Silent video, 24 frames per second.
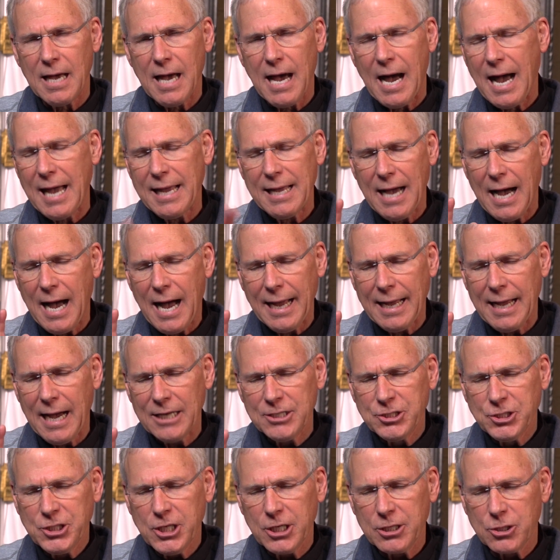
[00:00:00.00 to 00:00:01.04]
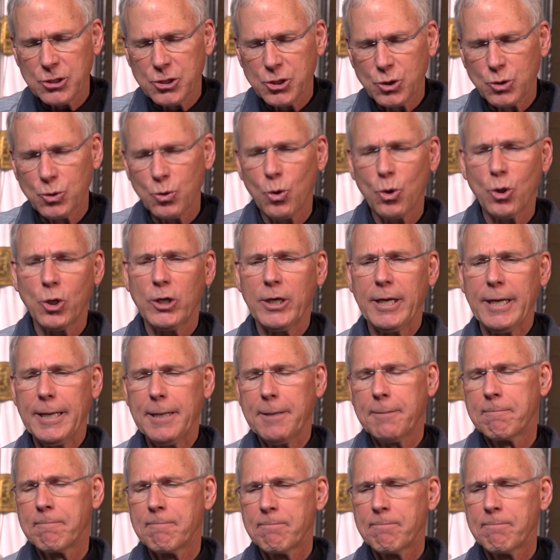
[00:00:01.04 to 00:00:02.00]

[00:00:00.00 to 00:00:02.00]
I shared a story